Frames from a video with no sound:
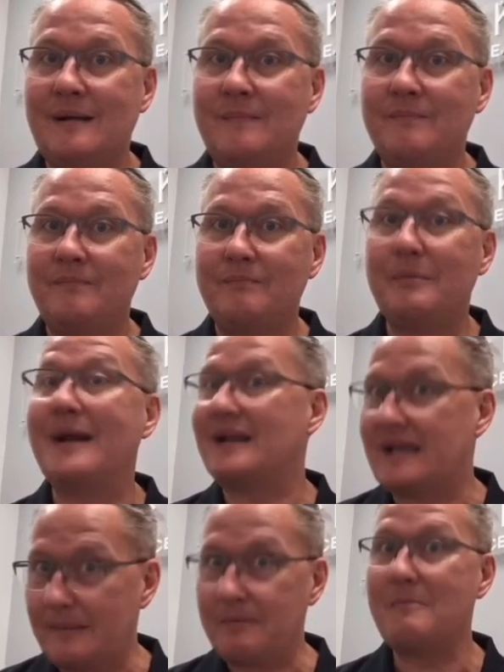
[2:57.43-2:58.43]
But
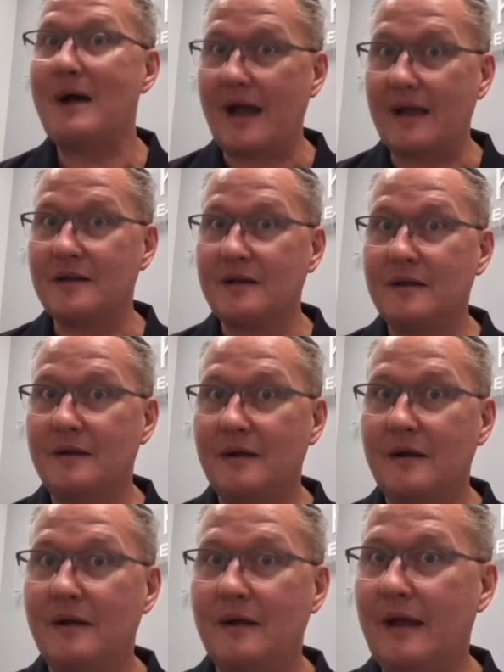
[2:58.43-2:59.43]
keep in mind,
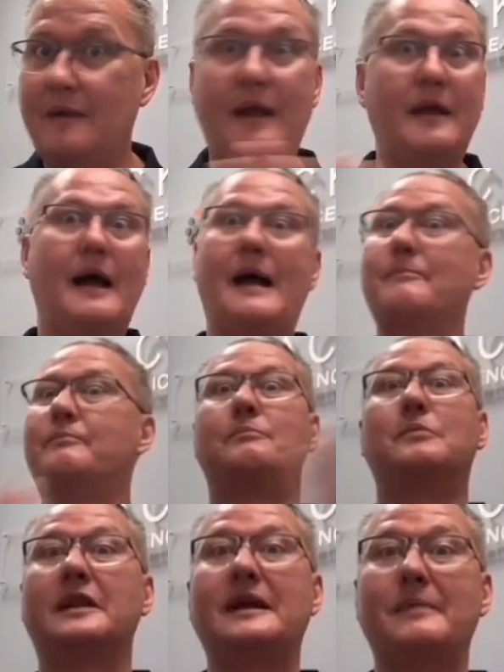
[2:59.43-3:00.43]
and
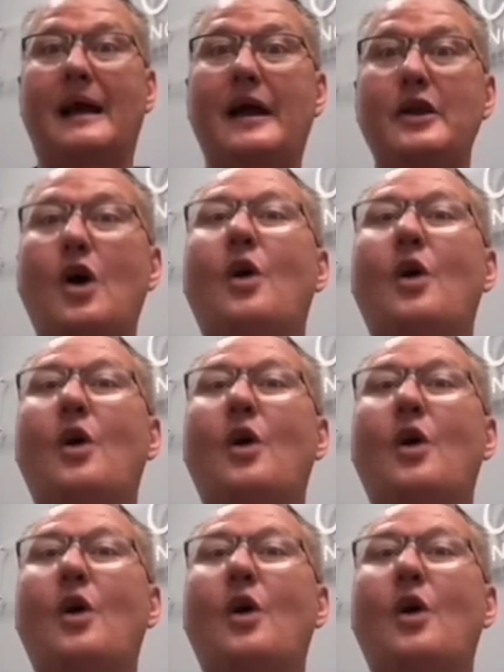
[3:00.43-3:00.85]
believe me, I know,